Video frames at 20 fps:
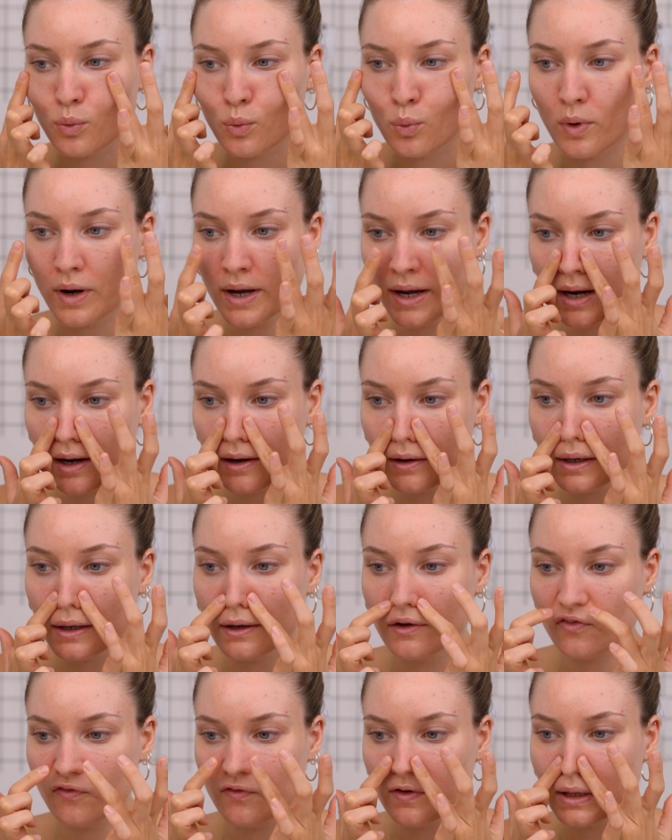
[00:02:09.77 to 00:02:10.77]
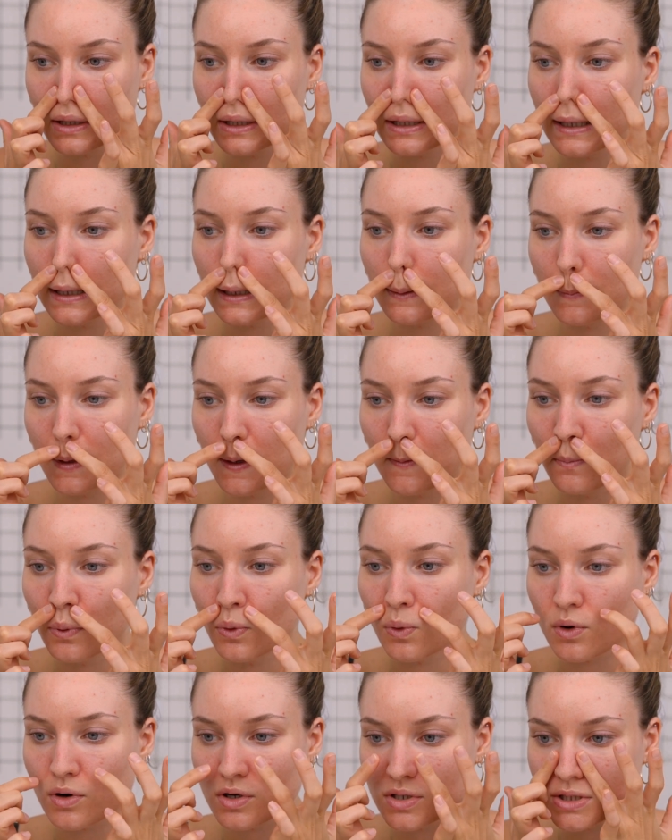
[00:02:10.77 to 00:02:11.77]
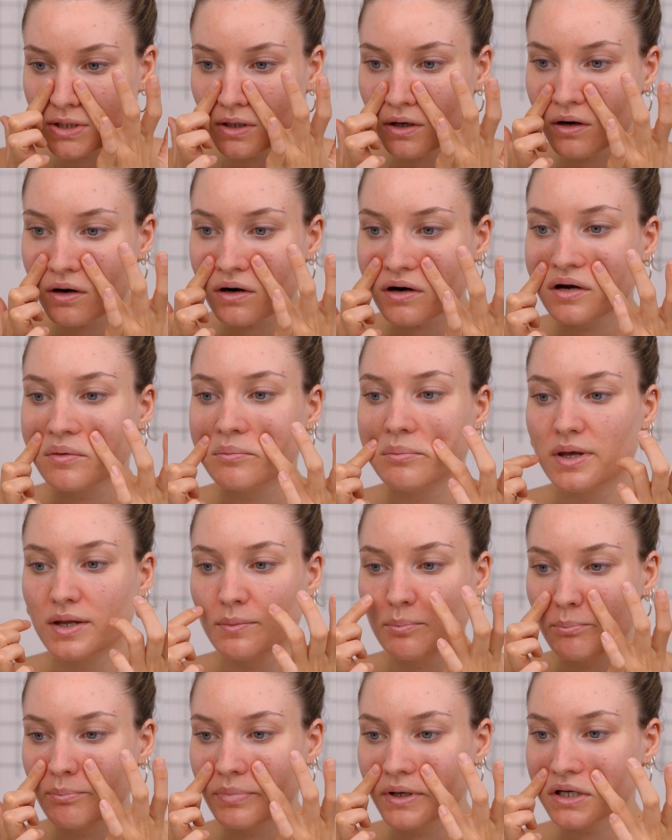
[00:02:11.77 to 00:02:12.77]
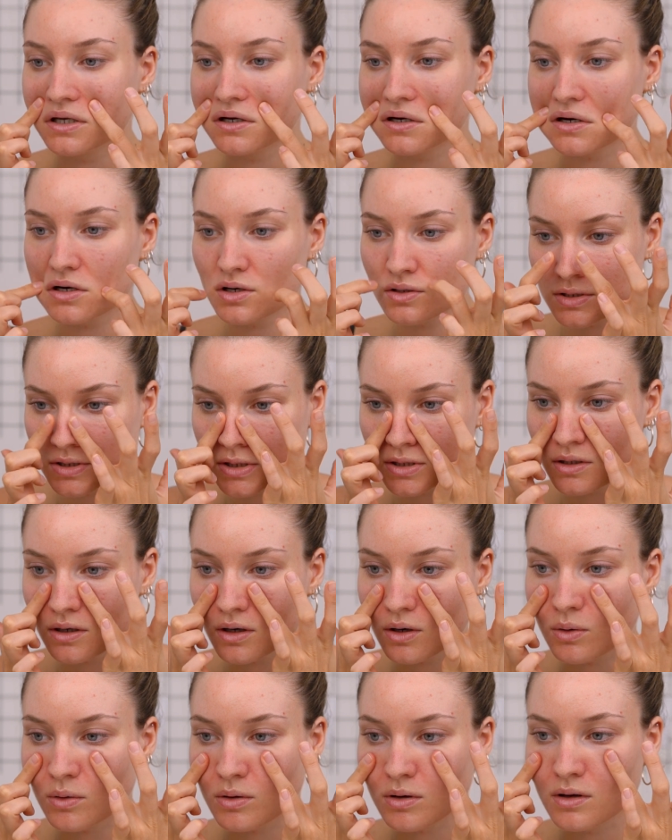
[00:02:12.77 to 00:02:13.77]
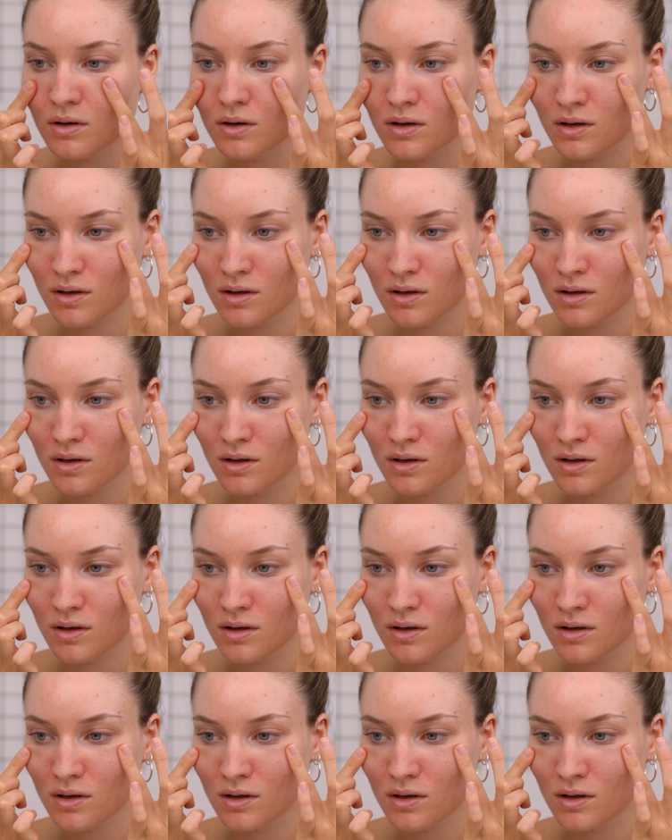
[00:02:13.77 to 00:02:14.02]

where I feel like my pores are a bit bigger, so